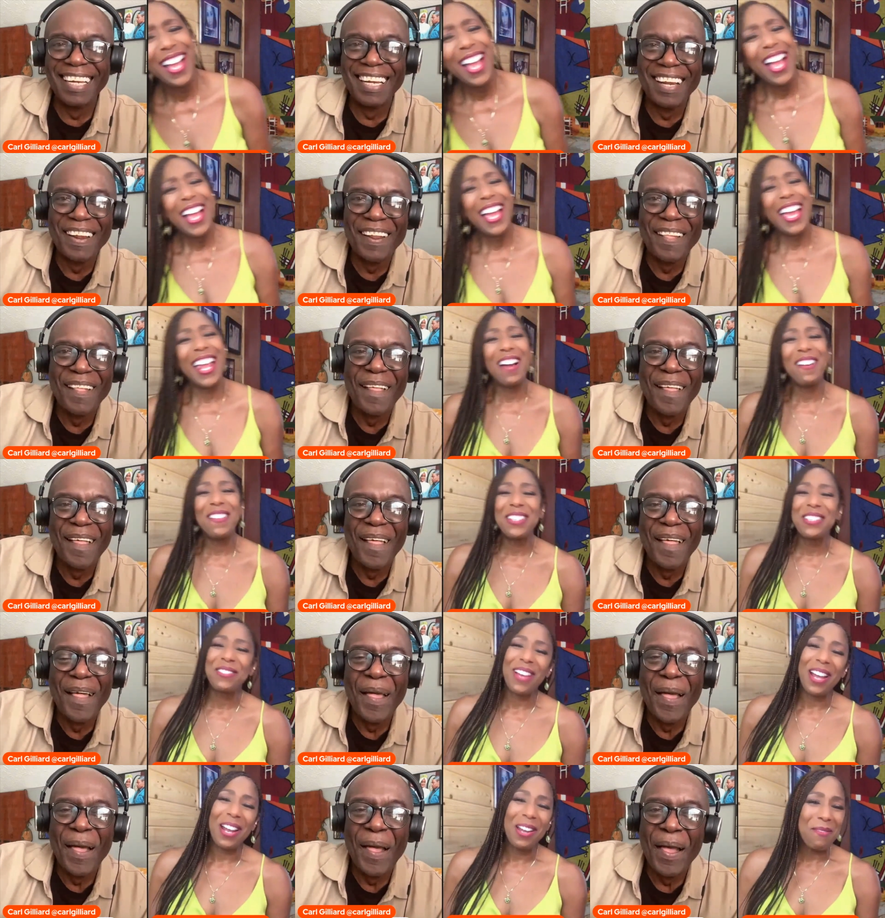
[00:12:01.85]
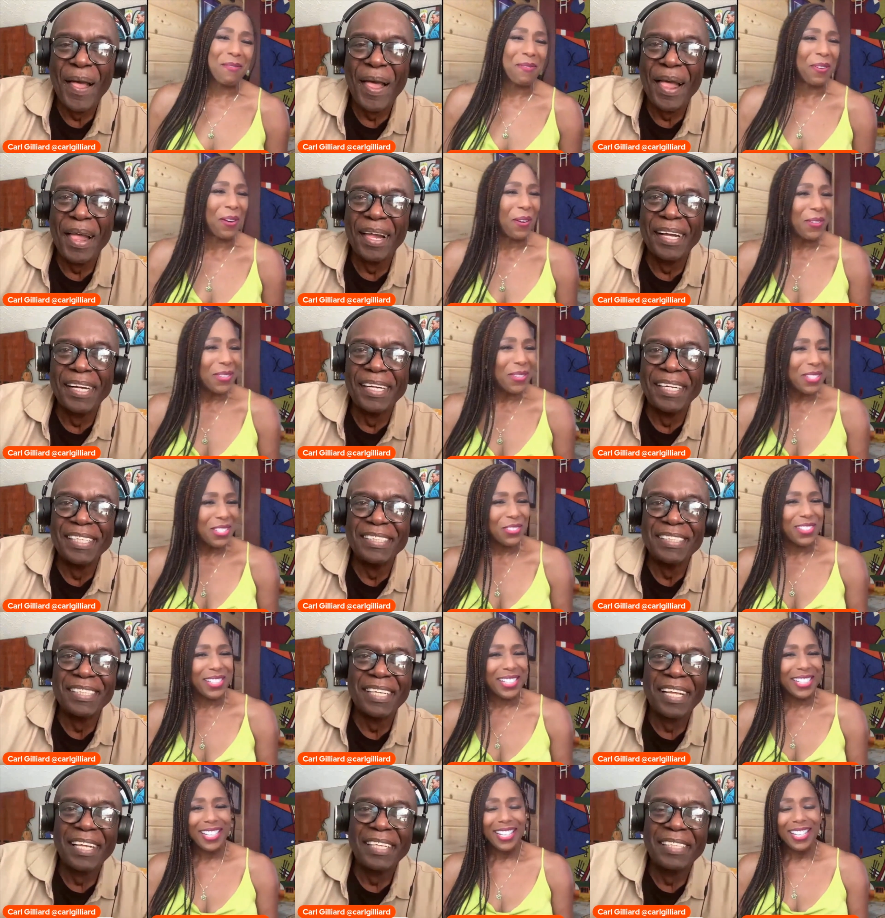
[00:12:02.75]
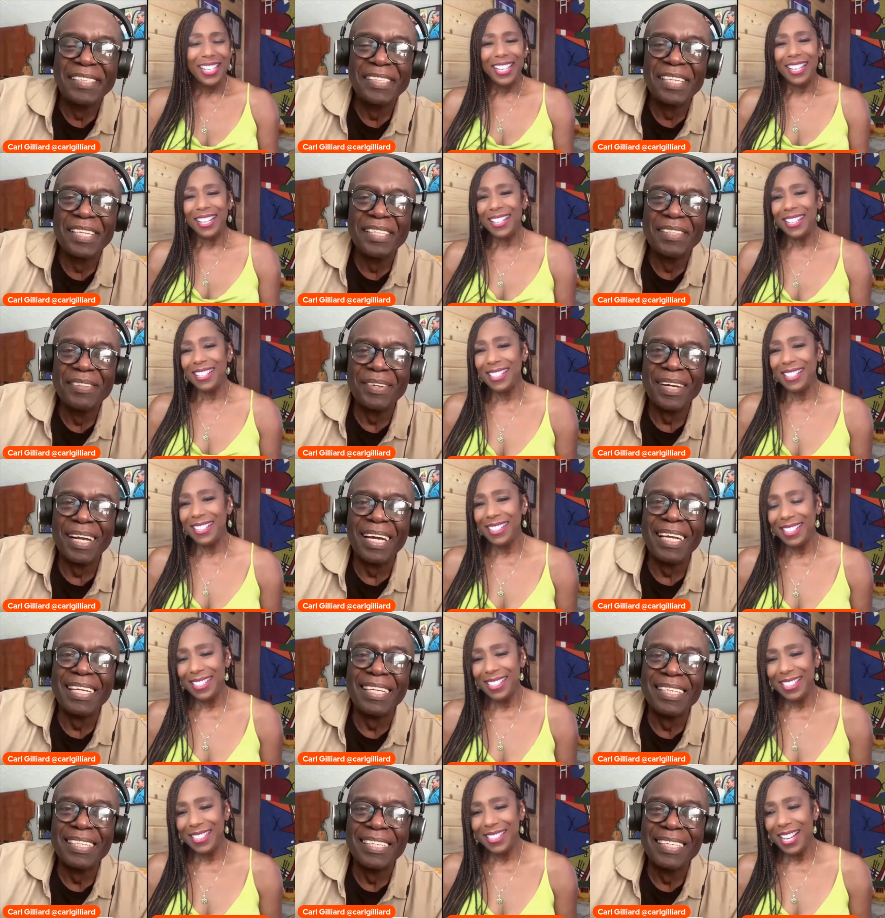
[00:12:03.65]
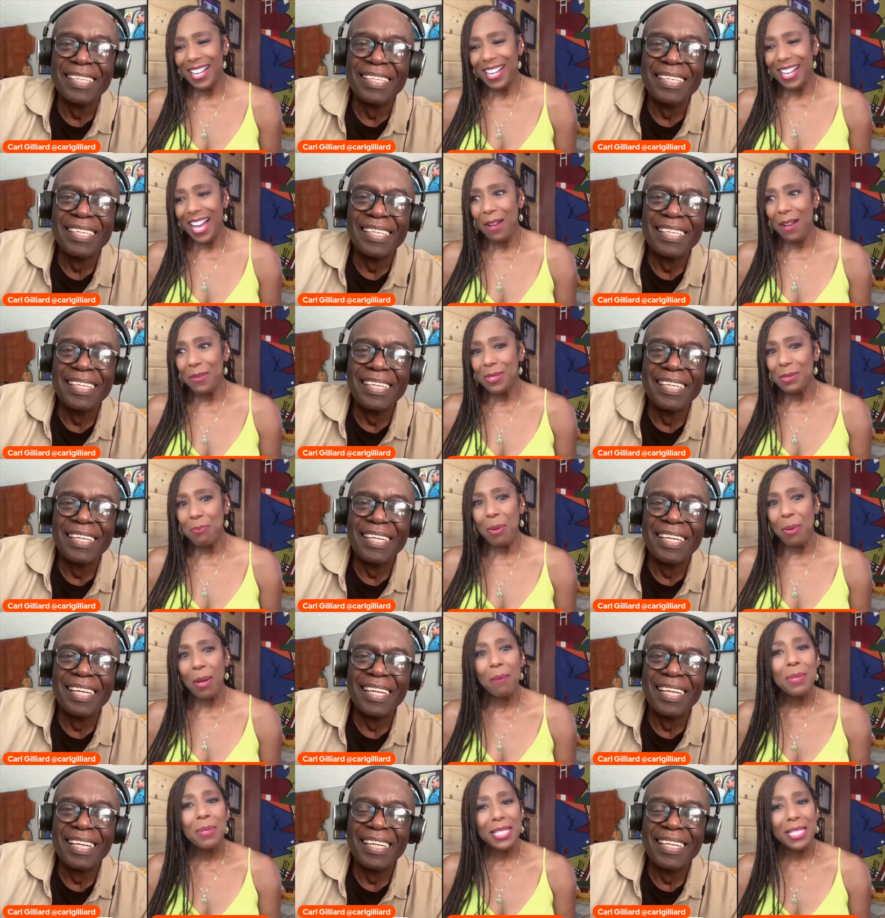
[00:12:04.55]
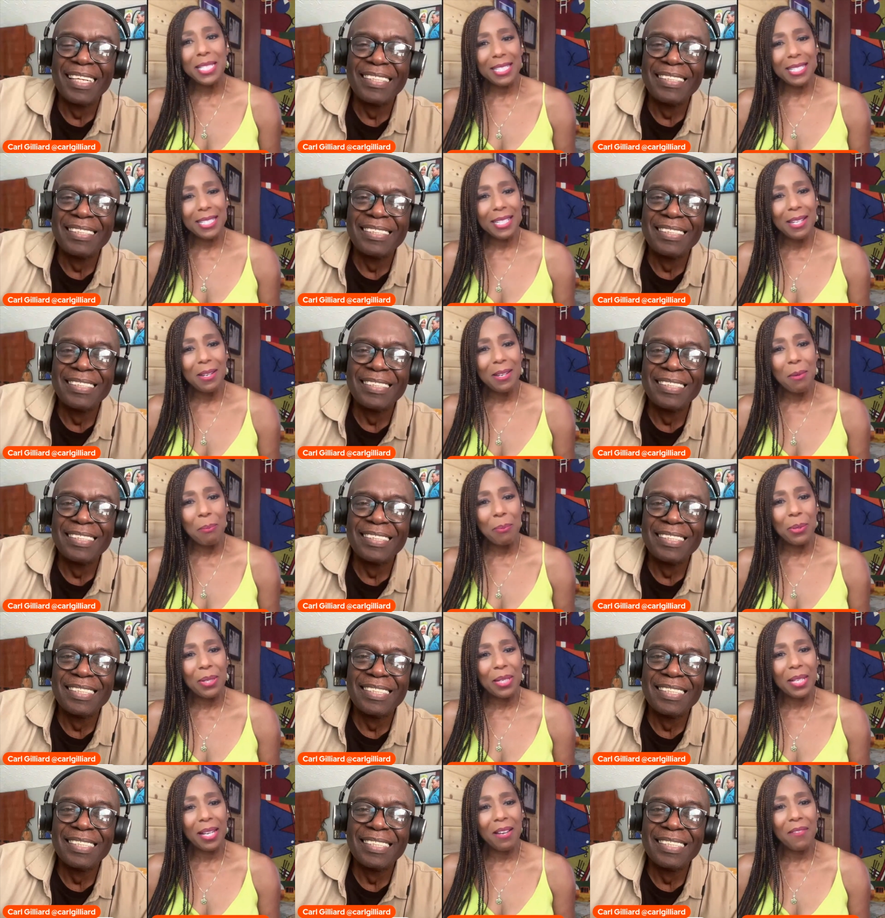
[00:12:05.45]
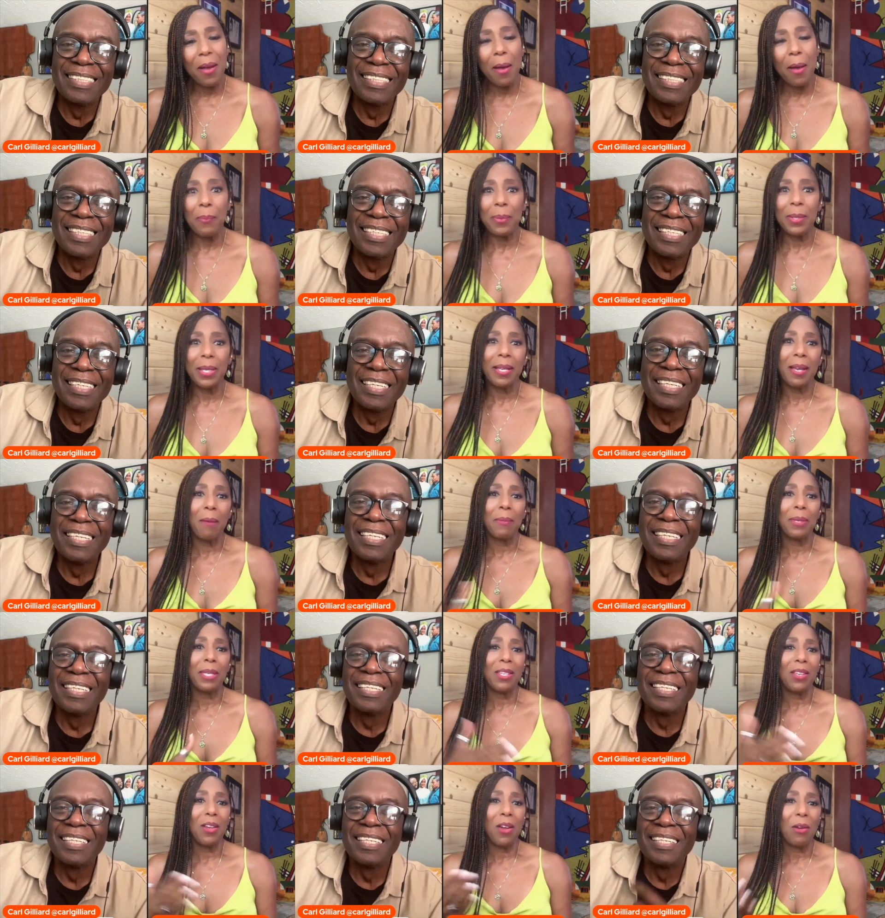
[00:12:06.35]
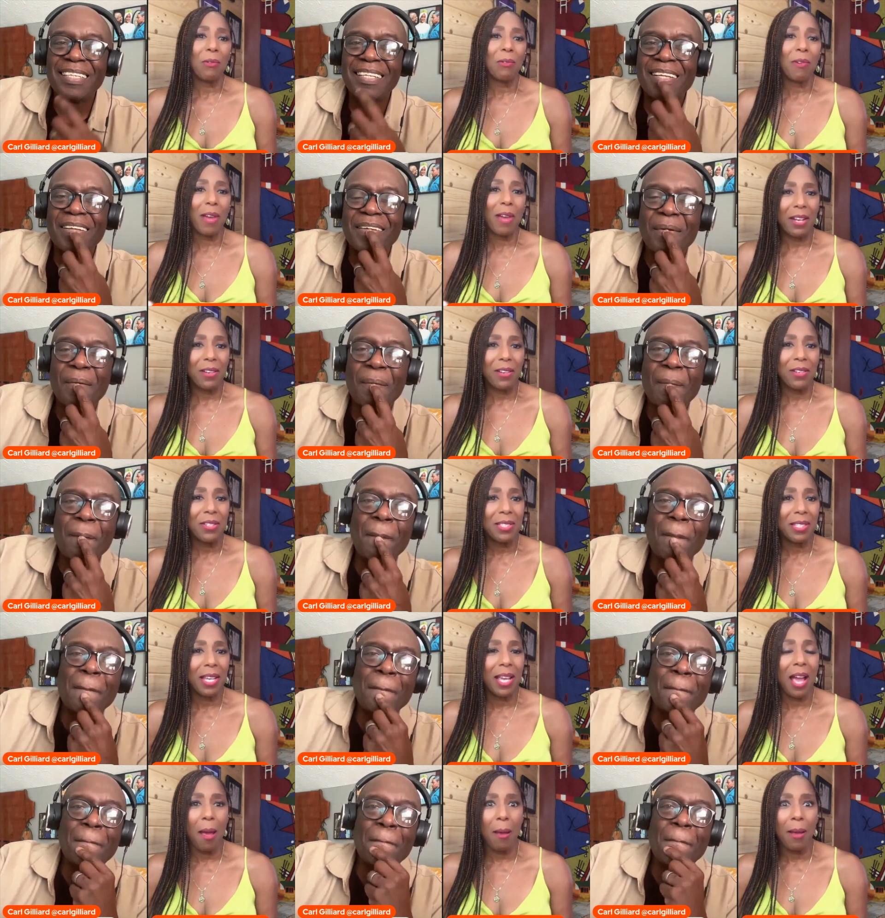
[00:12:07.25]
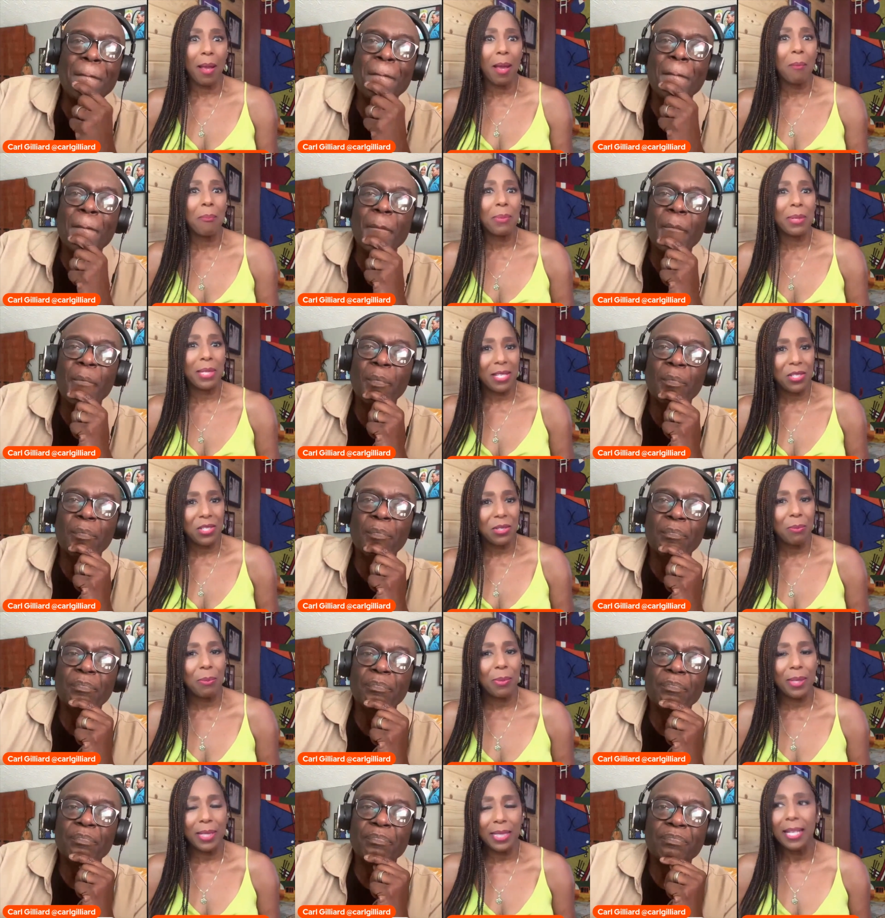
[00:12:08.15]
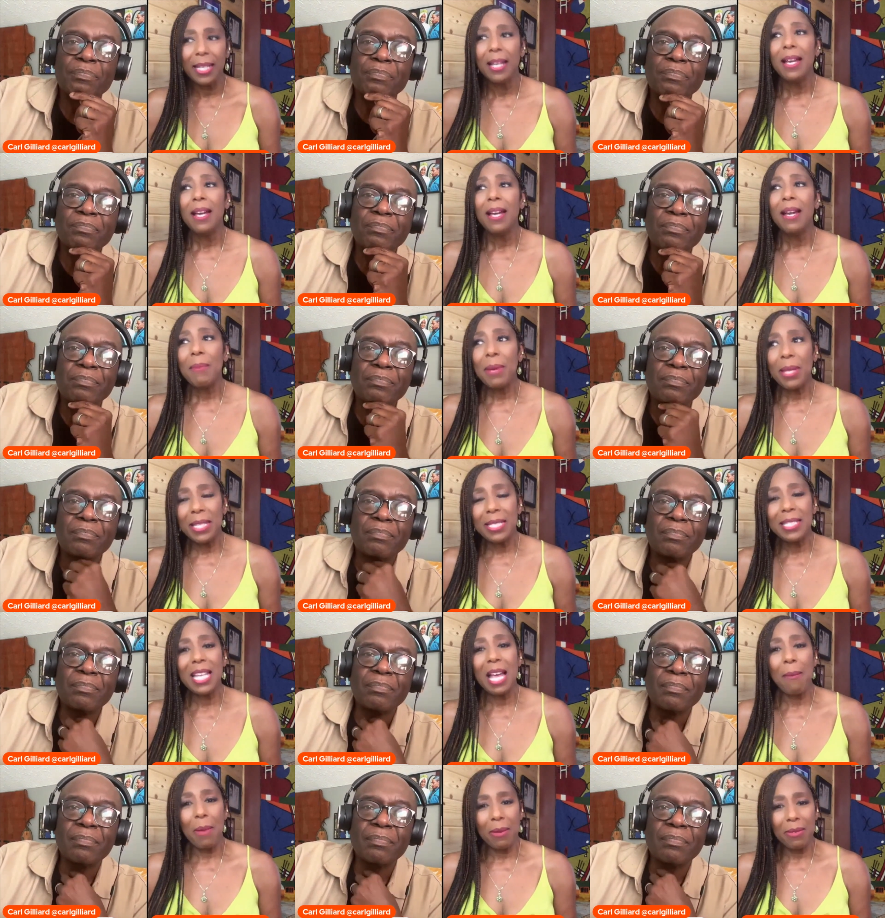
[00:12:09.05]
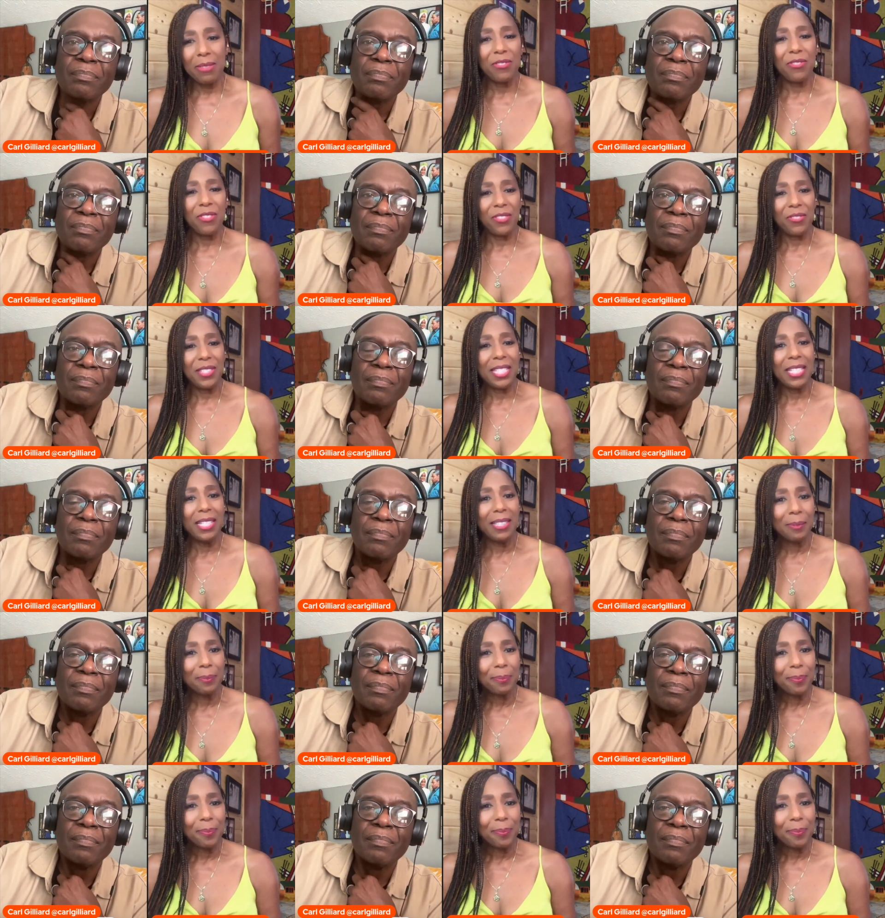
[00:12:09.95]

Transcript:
Speaker 1: And I was writing poetry. Uh, I was published in a book of up and coming young writers, mm-hmm. a compilation book, by the time I was 15.